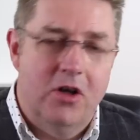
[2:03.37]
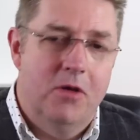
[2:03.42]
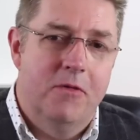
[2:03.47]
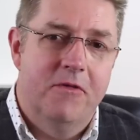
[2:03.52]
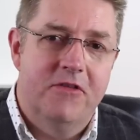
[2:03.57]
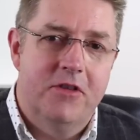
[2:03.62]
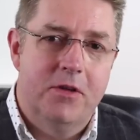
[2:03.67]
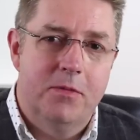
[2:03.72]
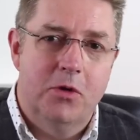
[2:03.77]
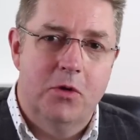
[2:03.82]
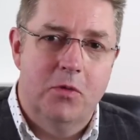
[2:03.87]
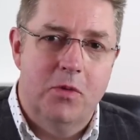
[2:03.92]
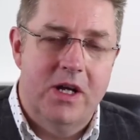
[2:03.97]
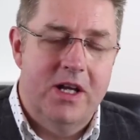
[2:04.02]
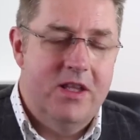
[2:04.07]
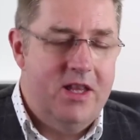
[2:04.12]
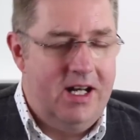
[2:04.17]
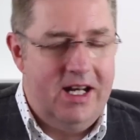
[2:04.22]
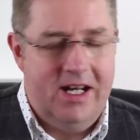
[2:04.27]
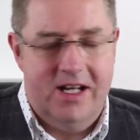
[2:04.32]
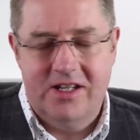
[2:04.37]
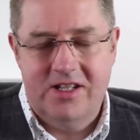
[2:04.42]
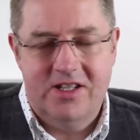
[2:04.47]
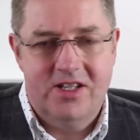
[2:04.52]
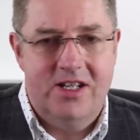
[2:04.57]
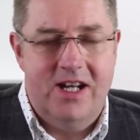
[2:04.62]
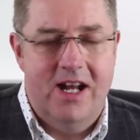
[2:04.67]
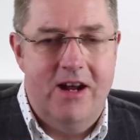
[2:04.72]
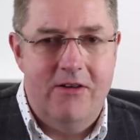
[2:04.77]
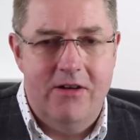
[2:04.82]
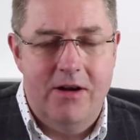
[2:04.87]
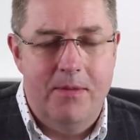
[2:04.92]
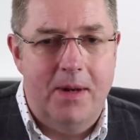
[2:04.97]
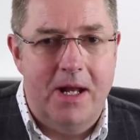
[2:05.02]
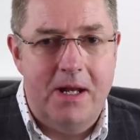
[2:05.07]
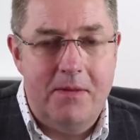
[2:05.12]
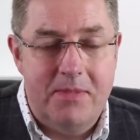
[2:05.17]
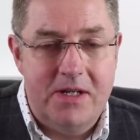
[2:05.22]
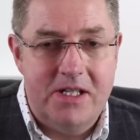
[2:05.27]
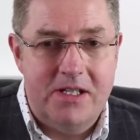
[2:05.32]
comfortable with. I kind of stare at a
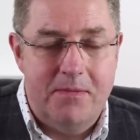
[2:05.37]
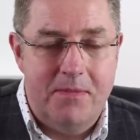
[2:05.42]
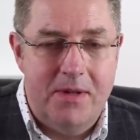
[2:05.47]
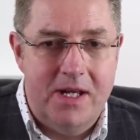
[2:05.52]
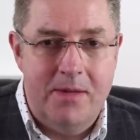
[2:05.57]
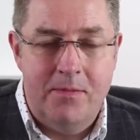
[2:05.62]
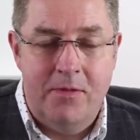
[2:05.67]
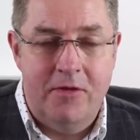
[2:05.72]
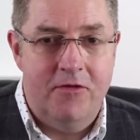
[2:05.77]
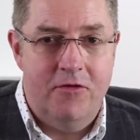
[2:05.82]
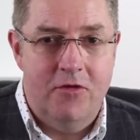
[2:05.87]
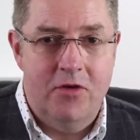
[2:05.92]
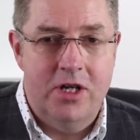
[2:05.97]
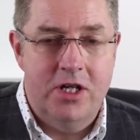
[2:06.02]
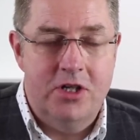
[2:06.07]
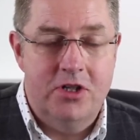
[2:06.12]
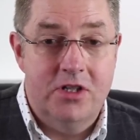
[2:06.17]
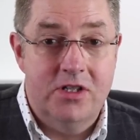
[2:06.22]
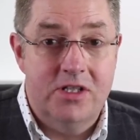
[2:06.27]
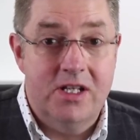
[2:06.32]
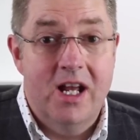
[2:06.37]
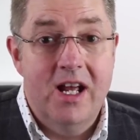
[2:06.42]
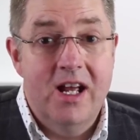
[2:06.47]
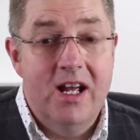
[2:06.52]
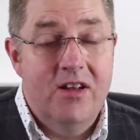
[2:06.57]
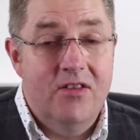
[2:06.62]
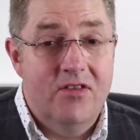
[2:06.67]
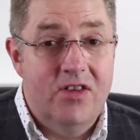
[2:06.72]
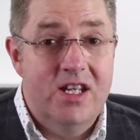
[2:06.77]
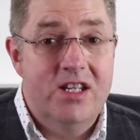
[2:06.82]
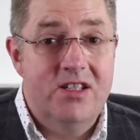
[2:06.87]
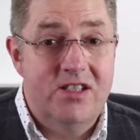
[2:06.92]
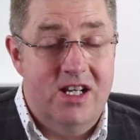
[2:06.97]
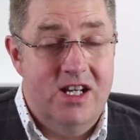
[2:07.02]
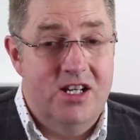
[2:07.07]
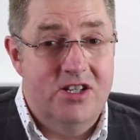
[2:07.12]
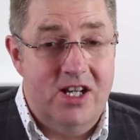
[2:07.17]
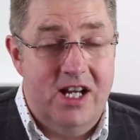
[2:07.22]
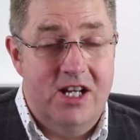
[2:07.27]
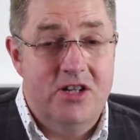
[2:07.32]
blank piece of paper for ages. These
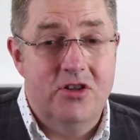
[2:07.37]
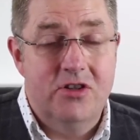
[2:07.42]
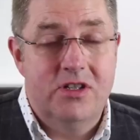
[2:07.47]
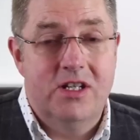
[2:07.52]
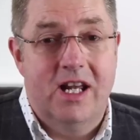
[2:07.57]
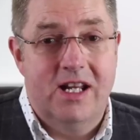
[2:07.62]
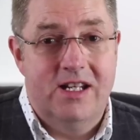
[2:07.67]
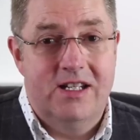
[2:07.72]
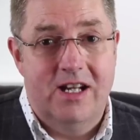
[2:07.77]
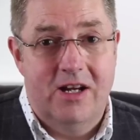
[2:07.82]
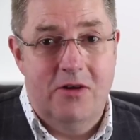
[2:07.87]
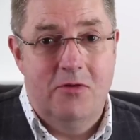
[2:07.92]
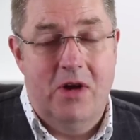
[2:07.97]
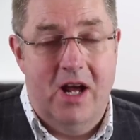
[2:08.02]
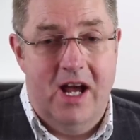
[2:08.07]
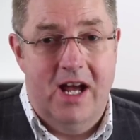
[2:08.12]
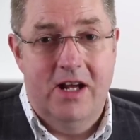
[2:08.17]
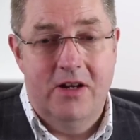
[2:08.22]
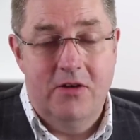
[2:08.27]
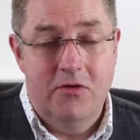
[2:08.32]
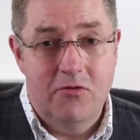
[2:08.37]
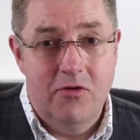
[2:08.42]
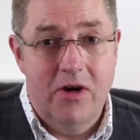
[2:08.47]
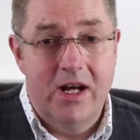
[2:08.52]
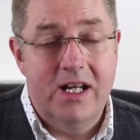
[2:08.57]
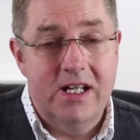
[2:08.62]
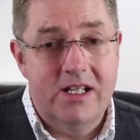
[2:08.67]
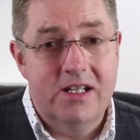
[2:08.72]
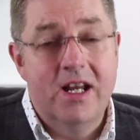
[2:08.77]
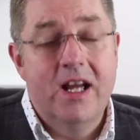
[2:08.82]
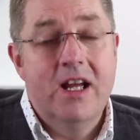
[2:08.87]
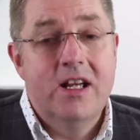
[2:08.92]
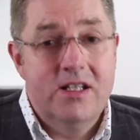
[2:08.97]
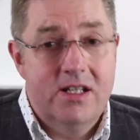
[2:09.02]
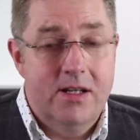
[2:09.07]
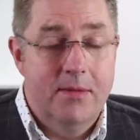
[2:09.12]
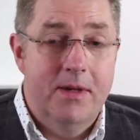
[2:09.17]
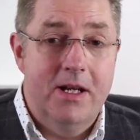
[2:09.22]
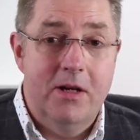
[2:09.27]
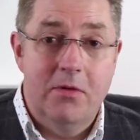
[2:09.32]
days, I just get down and write.
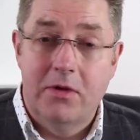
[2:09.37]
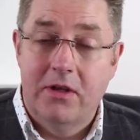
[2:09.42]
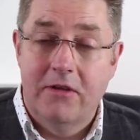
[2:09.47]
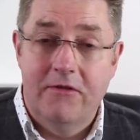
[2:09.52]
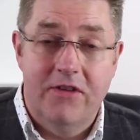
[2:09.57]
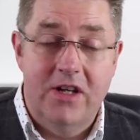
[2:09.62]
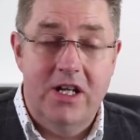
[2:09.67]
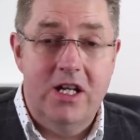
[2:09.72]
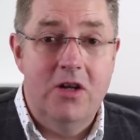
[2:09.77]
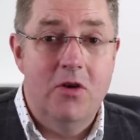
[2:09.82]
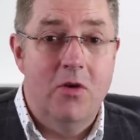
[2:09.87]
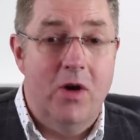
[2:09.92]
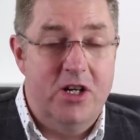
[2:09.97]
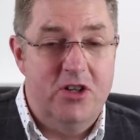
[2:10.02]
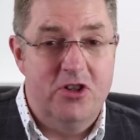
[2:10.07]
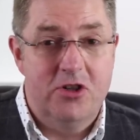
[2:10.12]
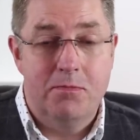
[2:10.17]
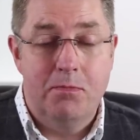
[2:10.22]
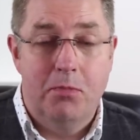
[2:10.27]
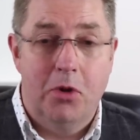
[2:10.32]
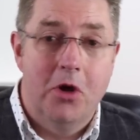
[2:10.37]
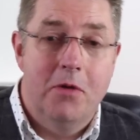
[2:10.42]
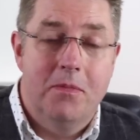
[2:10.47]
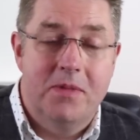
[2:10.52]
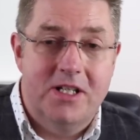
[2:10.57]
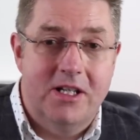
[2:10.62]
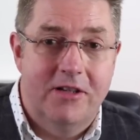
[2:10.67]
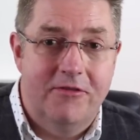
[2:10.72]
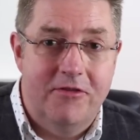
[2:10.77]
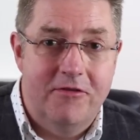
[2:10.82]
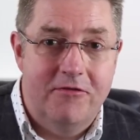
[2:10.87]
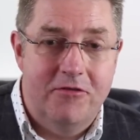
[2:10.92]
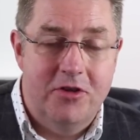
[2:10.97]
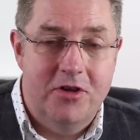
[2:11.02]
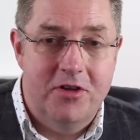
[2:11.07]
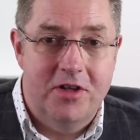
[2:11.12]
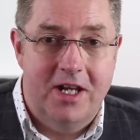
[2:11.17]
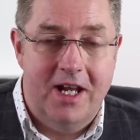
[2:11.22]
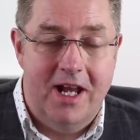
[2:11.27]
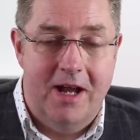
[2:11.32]
Similarly with a video, I just plonk myself in
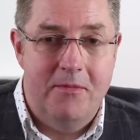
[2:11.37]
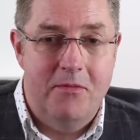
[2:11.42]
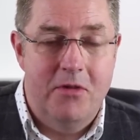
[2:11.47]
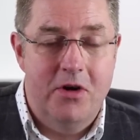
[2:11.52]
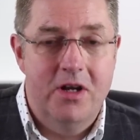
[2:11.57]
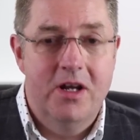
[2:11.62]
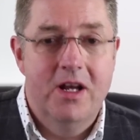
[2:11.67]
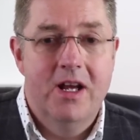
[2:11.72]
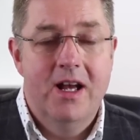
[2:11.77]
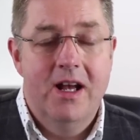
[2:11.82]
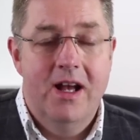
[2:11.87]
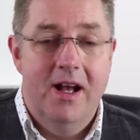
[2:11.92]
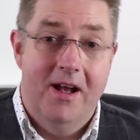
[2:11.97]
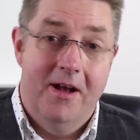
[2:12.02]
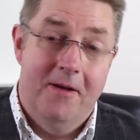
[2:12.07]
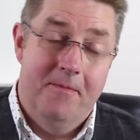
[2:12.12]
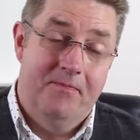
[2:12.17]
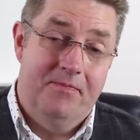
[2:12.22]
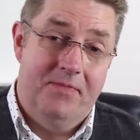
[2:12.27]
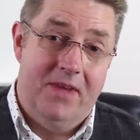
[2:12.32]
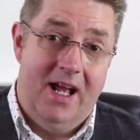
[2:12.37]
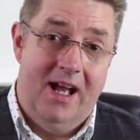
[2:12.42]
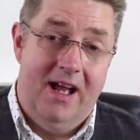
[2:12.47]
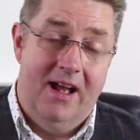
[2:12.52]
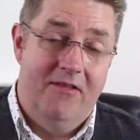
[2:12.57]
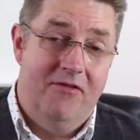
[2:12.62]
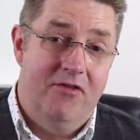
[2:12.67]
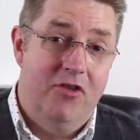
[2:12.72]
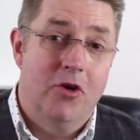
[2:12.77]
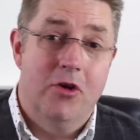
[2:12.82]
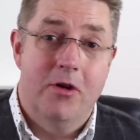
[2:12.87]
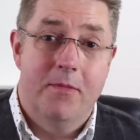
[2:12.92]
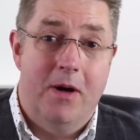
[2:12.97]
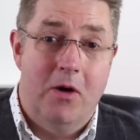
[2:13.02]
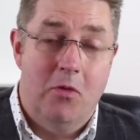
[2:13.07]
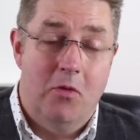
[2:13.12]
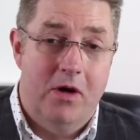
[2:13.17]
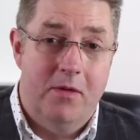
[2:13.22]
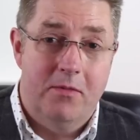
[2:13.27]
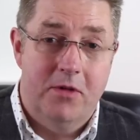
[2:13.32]
front of the camera. I thought
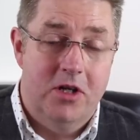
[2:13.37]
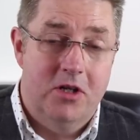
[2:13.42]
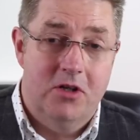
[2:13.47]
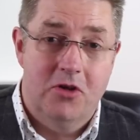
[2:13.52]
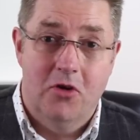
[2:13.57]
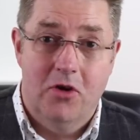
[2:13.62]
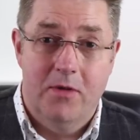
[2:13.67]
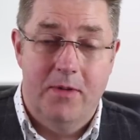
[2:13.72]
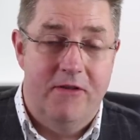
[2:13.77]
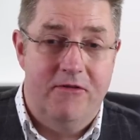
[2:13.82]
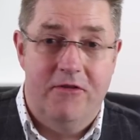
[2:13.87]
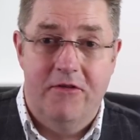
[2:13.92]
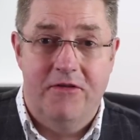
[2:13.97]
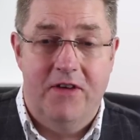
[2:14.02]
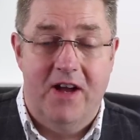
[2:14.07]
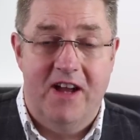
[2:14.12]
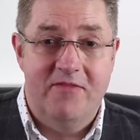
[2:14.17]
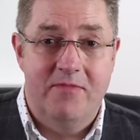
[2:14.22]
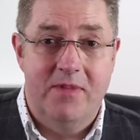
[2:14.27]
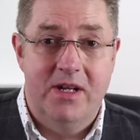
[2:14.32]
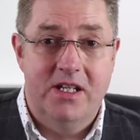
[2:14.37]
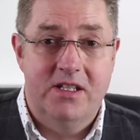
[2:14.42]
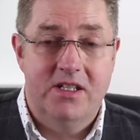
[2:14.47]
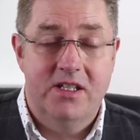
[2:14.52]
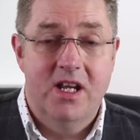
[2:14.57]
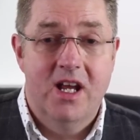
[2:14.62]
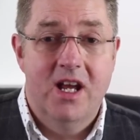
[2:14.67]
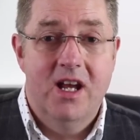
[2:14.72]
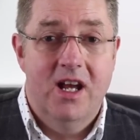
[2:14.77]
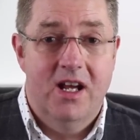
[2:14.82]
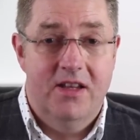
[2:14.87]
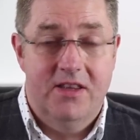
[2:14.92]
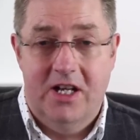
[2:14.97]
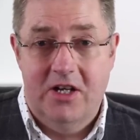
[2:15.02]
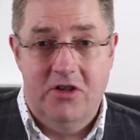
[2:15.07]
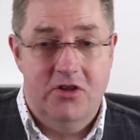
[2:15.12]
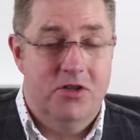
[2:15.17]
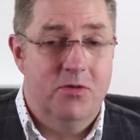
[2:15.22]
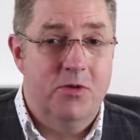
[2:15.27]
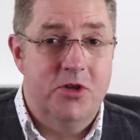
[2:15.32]
about what I'm going to talk about for 5 minutes, and
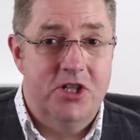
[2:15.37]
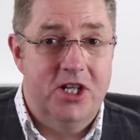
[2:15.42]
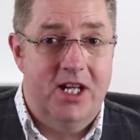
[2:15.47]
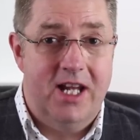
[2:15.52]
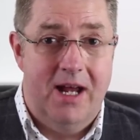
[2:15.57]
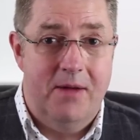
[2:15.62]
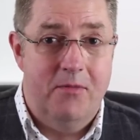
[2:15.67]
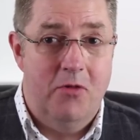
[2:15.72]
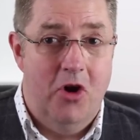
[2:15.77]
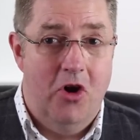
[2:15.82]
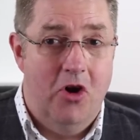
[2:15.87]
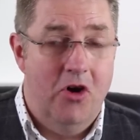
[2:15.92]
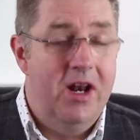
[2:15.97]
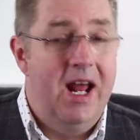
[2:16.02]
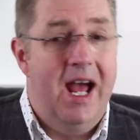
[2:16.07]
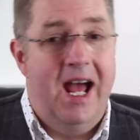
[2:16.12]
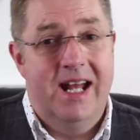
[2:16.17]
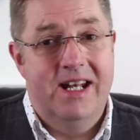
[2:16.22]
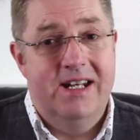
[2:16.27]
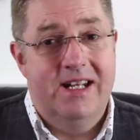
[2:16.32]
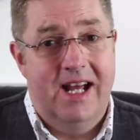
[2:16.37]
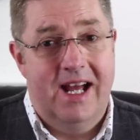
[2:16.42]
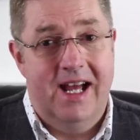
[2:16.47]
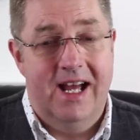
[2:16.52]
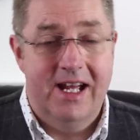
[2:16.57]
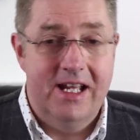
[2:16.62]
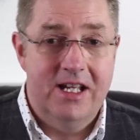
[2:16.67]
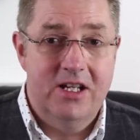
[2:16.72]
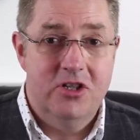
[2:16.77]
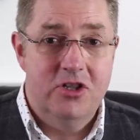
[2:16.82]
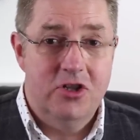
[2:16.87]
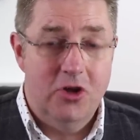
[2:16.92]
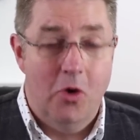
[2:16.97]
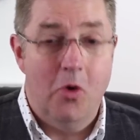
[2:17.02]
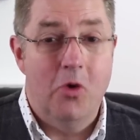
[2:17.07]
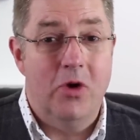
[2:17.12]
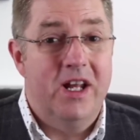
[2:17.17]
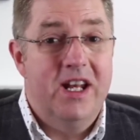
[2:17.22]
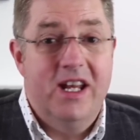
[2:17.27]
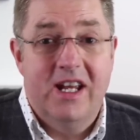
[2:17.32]
then I just switch the camera on and I
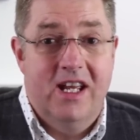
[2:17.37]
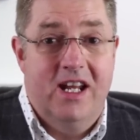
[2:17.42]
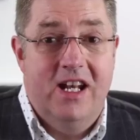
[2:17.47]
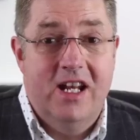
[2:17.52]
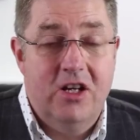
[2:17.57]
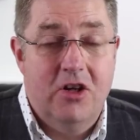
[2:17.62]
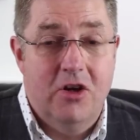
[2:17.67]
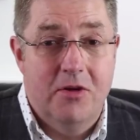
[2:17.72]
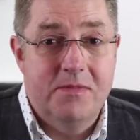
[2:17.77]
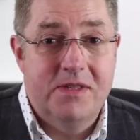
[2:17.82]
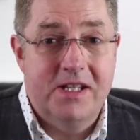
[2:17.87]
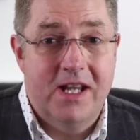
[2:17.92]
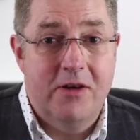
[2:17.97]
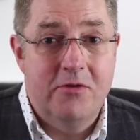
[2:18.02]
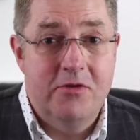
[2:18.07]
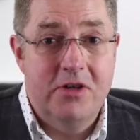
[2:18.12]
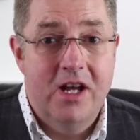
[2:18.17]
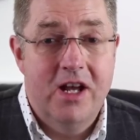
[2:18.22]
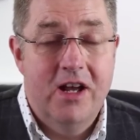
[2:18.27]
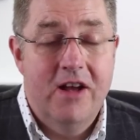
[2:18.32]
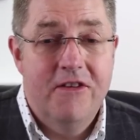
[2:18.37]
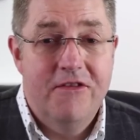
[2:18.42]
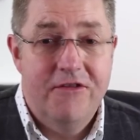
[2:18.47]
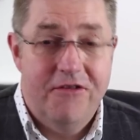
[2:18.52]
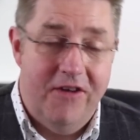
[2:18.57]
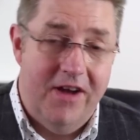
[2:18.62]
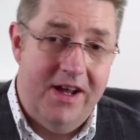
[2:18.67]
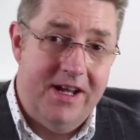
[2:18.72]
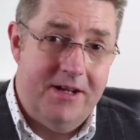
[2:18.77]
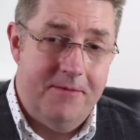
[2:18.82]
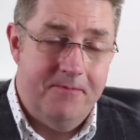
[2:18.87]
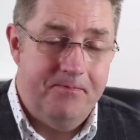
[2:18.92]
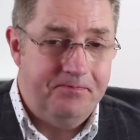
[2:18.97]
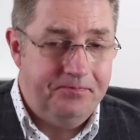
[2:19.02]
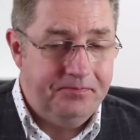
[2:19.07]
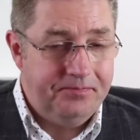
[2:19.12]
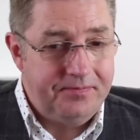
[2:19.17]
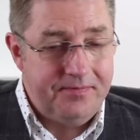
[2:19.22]
talk, and it comes out fine.